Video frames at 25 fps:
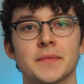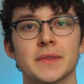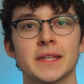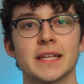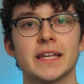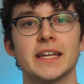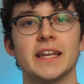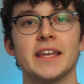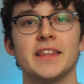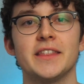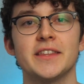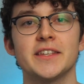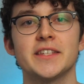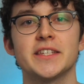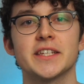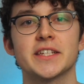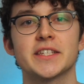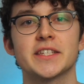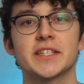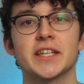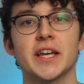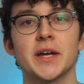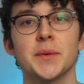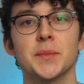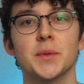In this
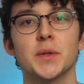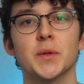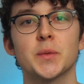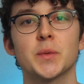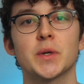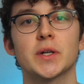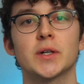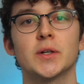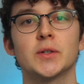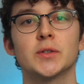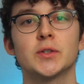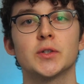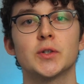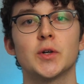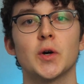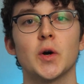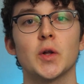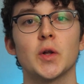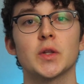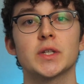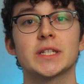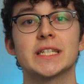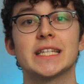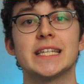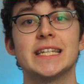example, we're going to call
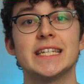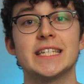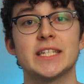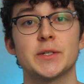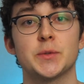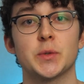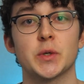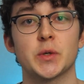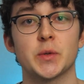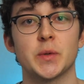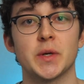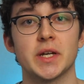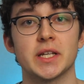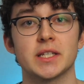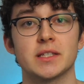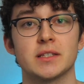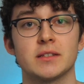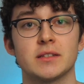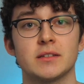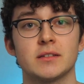it list request.